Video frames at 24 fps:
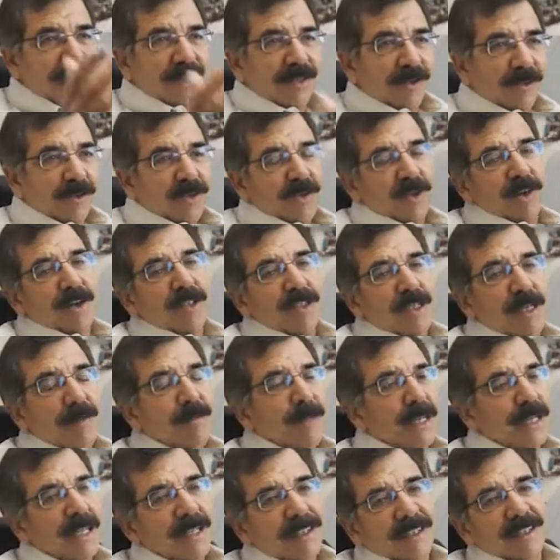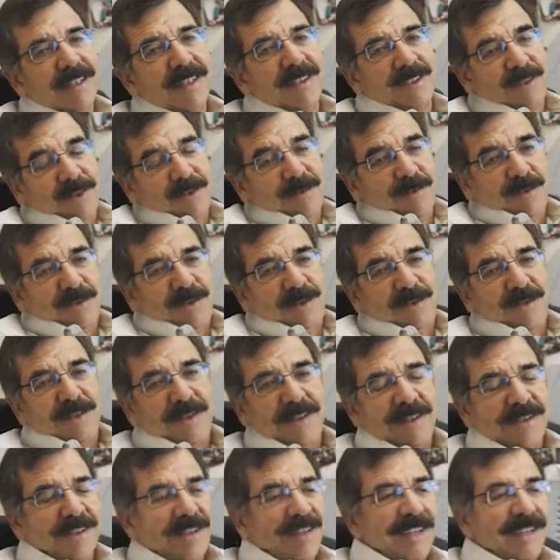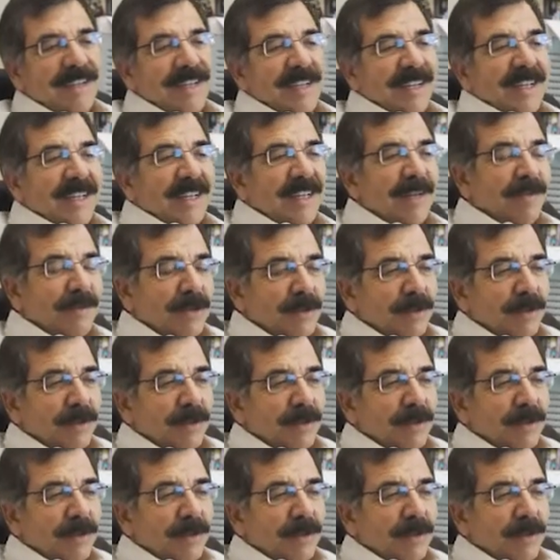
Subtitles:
Don't charge him anything. So it was